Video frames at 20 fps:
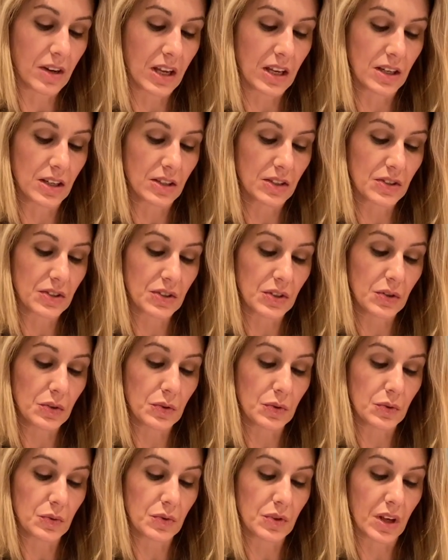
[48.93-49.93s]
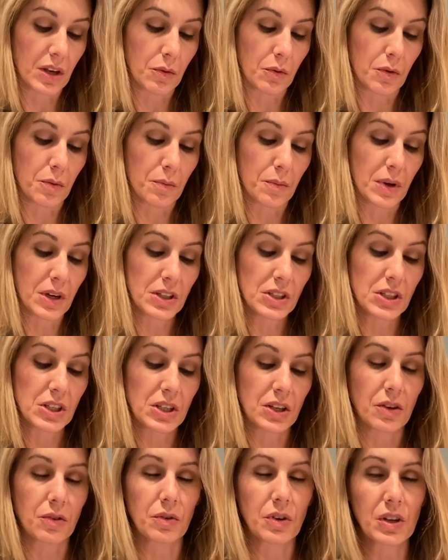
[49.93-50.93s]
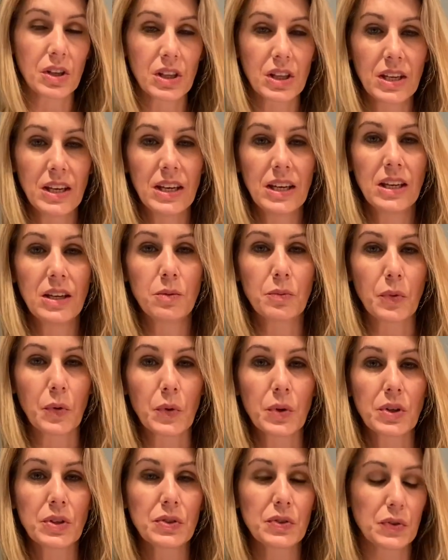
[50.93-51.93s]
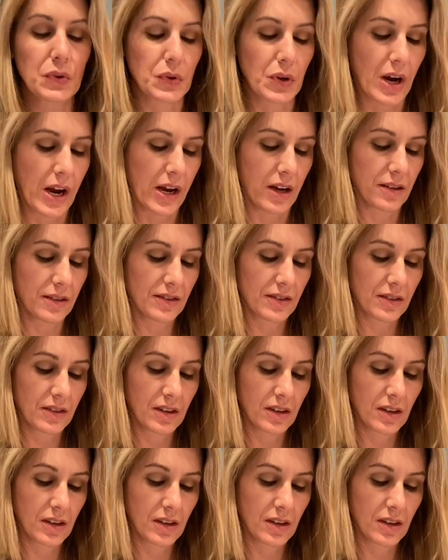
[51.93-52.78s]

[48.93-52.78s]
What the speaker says: and soon they were munching on clean, moist grass.